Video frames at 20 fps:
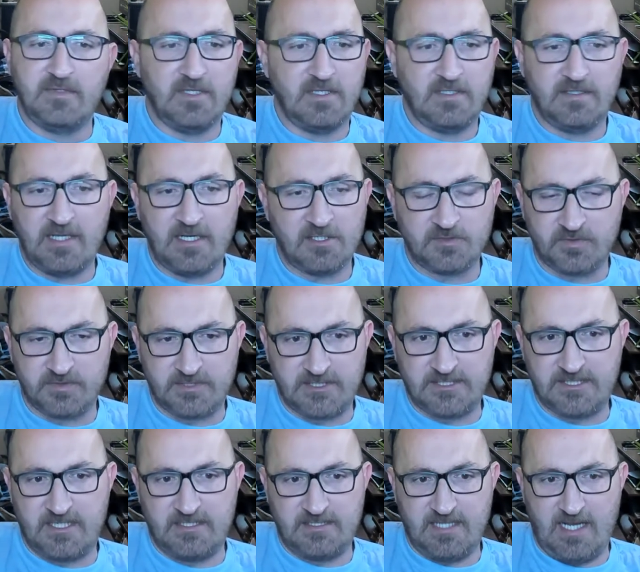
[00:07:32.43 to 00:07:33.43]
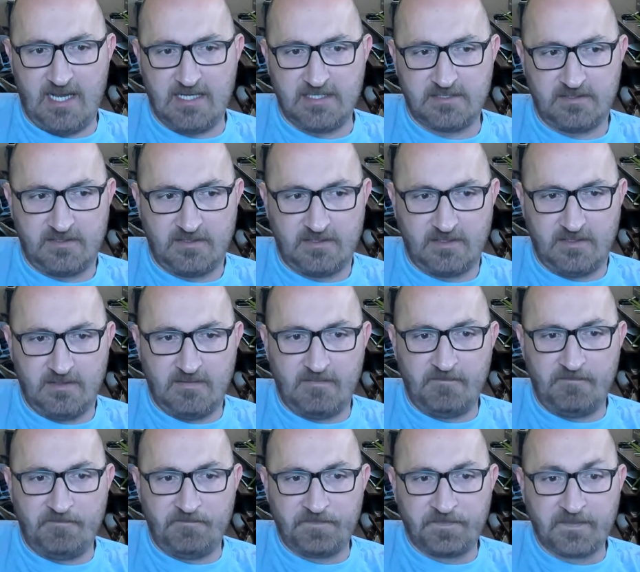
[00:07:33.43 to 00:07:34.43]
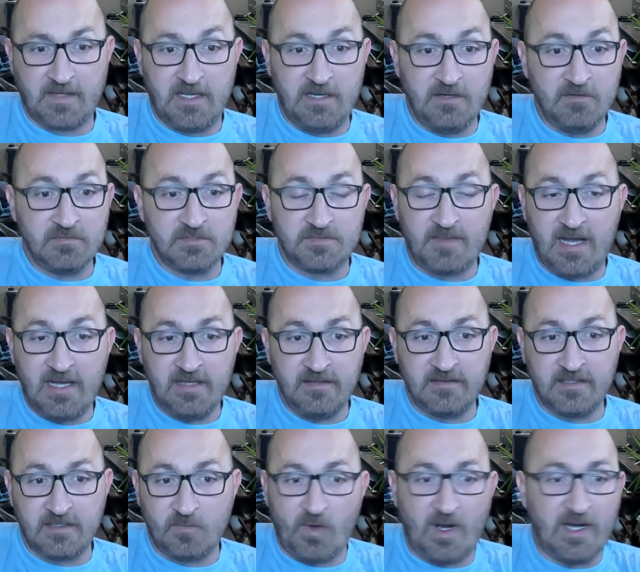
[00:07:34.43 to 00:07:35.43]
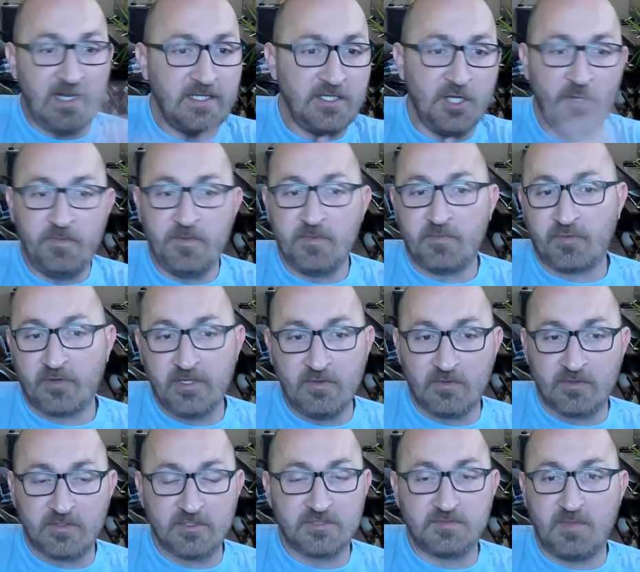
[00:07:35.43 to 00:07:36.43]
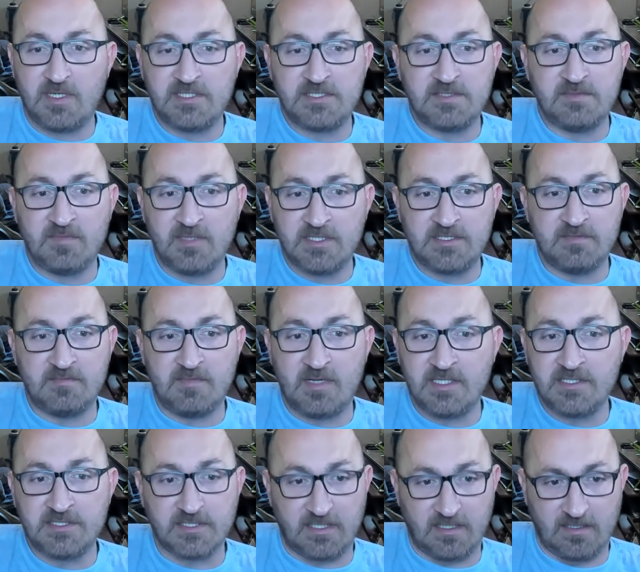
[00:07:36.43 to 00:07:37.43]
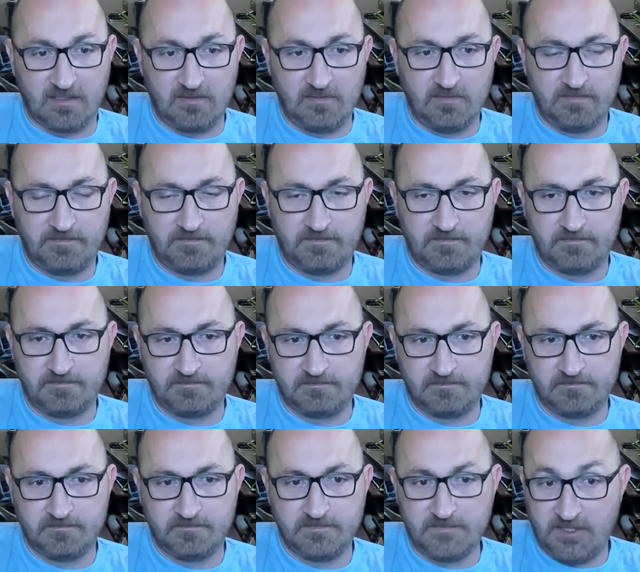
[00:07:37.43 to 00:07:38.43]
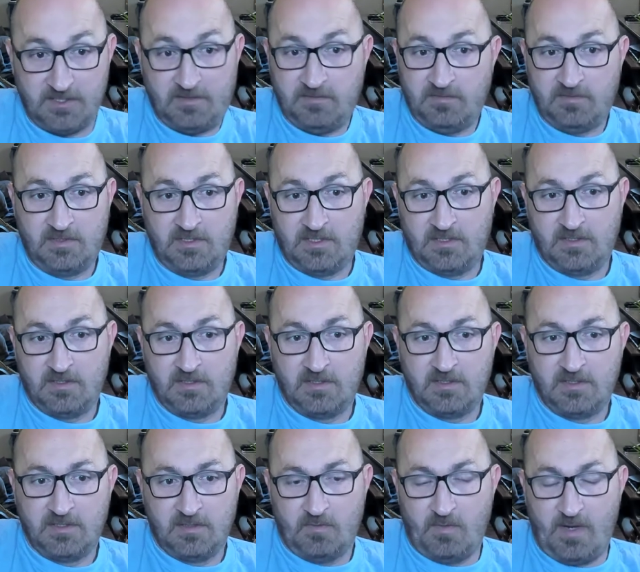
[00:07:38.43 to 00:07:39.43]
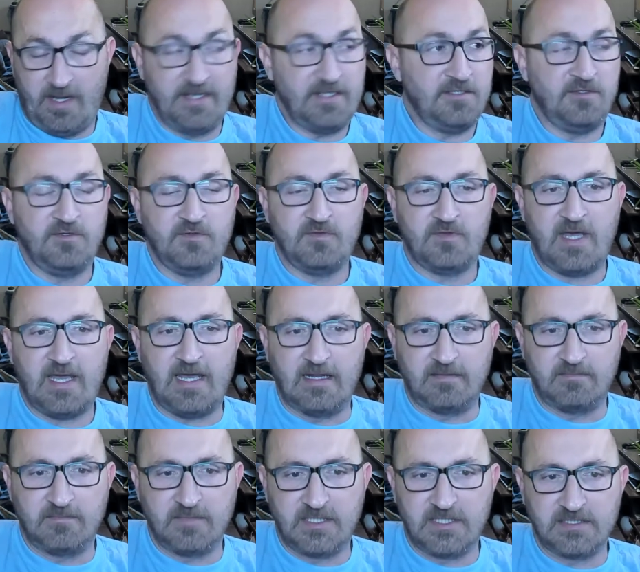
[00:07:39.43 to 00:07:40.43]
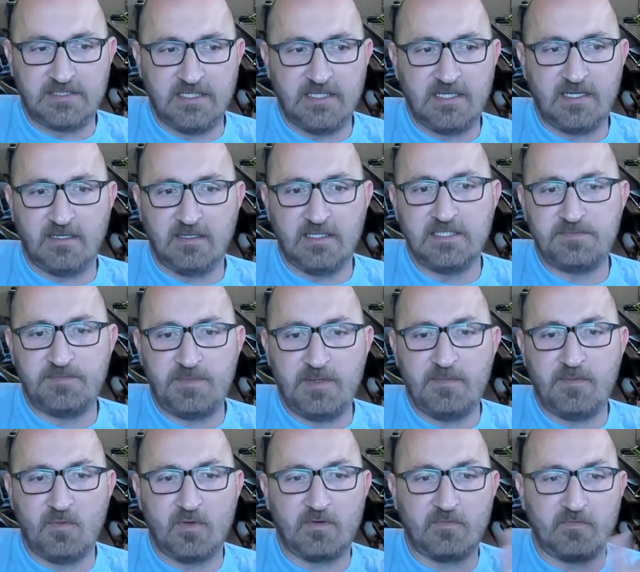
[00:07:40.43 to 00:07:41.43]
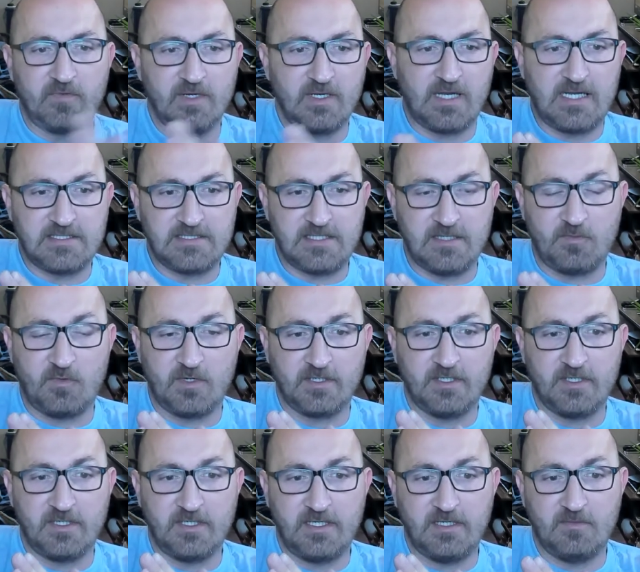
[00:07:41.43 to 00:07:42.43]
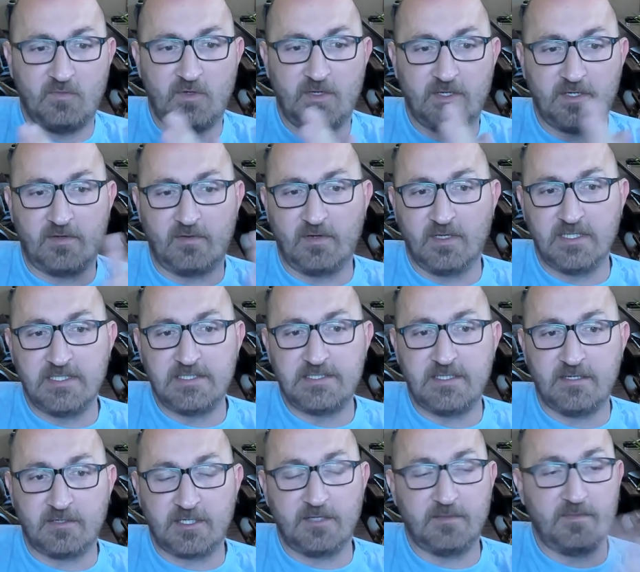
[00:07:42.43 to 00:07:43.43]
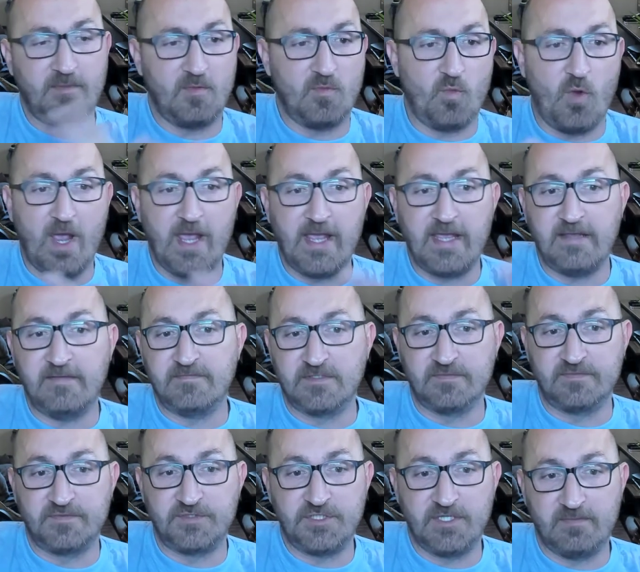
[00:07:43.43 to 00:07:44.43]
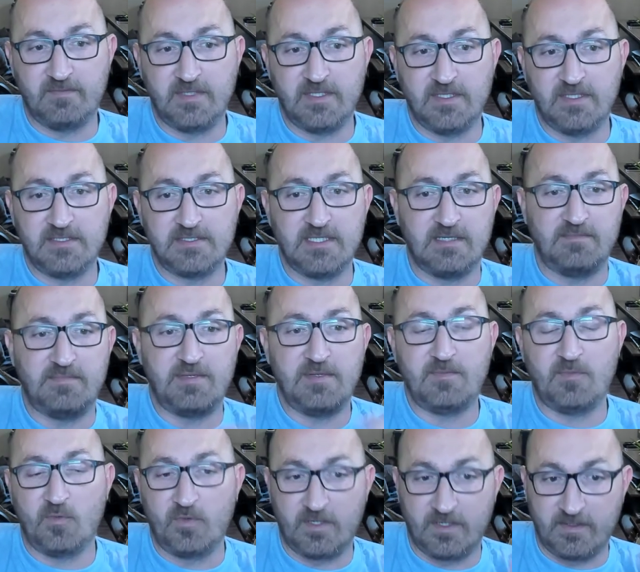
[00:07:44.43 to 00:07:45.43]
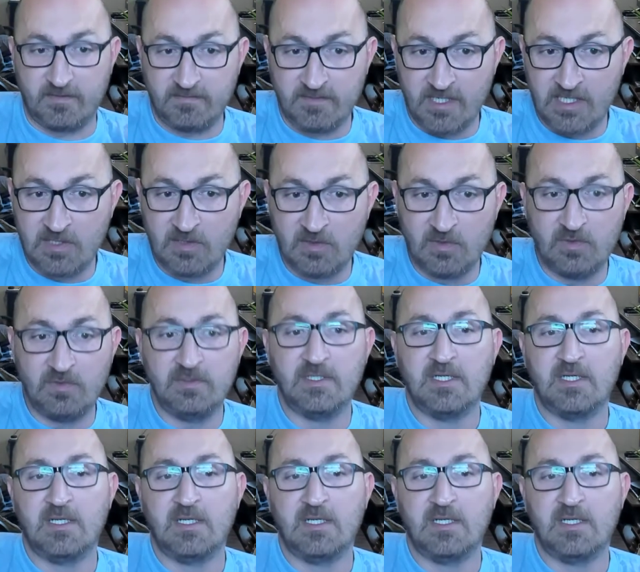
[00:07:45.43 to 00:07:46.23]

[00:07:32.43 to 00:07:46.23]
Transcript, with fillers: theirs was a disaster. Here was my thing. Why didn't you open pre-orders months and months and months ago? You know? Why didn't you do that? Because then at least people would have realized they weren't going to get one, or at least there could have been waves of shipments and people would have known.